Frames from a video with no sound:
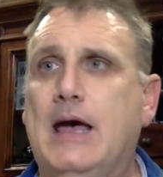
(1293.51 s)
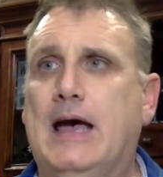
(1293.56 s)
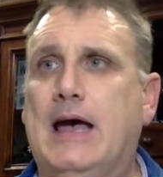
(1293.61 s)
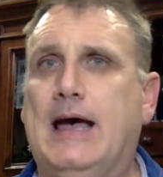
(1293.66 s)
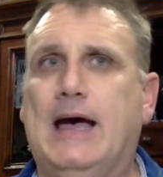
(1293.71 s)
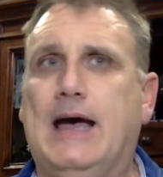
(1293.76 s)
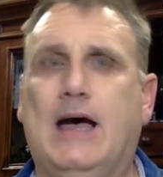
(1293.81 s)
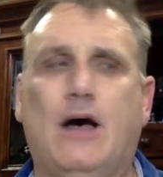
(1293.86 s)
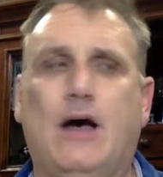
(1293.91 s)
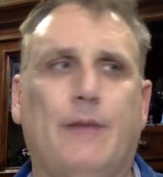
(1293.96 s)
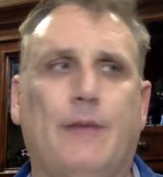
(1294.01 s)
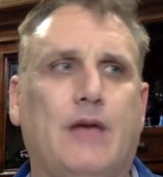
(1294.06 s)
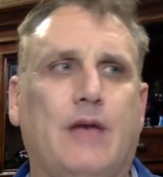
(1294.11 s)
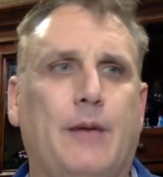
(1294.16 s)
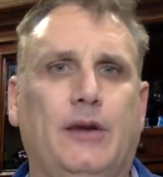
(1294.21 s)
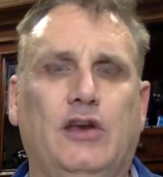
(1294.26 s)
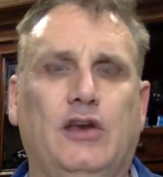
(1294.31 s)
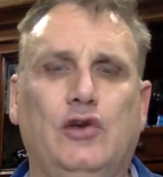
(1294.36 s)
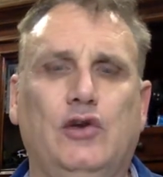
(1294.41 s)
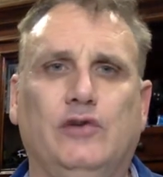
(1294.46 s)
I'm
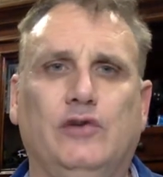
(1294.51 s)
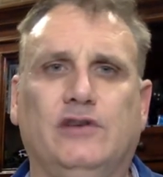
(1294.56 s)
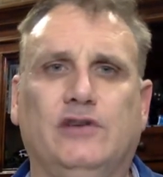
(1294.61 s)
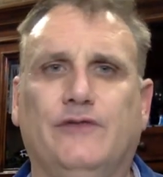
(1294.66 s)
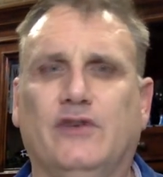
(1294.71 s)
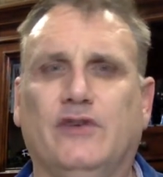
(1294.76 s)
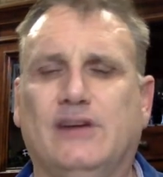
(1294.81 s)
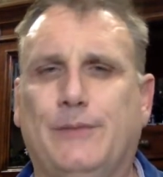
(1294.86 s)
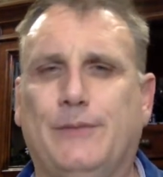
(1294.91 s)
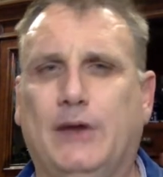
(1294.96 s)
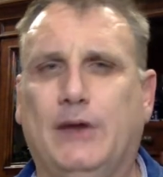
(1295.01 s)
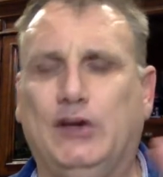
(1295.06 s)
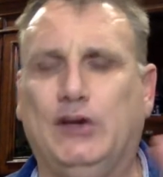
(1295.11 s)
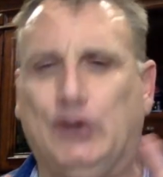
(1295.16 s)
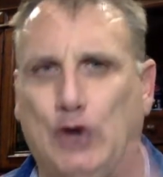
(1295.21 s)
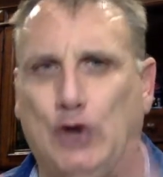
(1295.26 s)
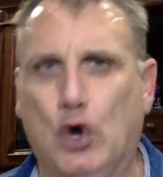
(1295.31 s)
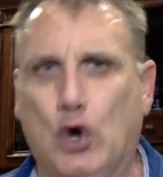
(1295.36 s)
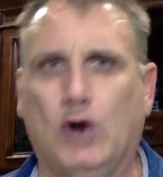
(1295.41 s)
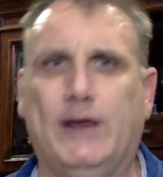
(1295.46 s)
coming to Houston for something
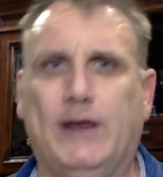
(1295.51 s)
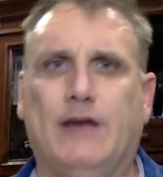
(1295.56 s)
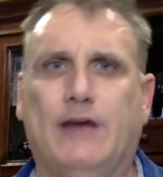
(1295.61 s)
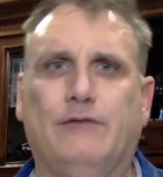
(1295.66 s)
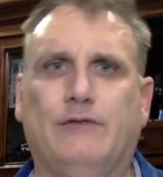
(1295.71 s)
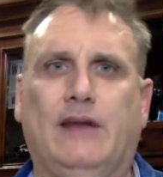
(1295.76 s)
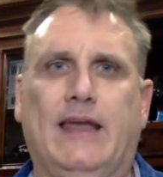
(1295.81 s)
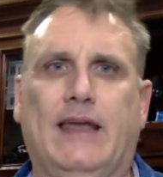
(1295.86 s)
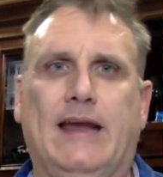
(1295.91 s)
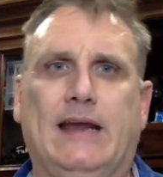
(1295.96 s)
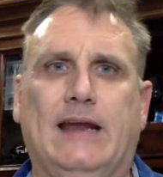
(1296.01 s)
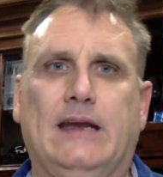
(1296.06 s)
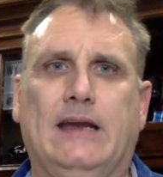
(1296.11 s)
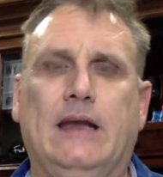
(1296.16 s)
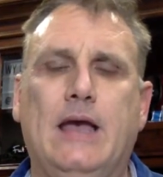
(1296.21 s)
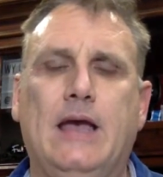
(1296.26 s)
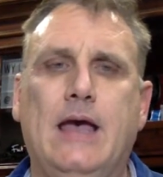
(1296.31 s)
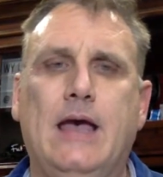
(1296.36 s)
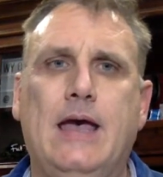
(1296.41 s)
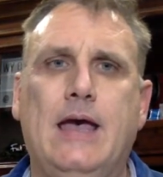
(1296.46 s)
totally unrelated.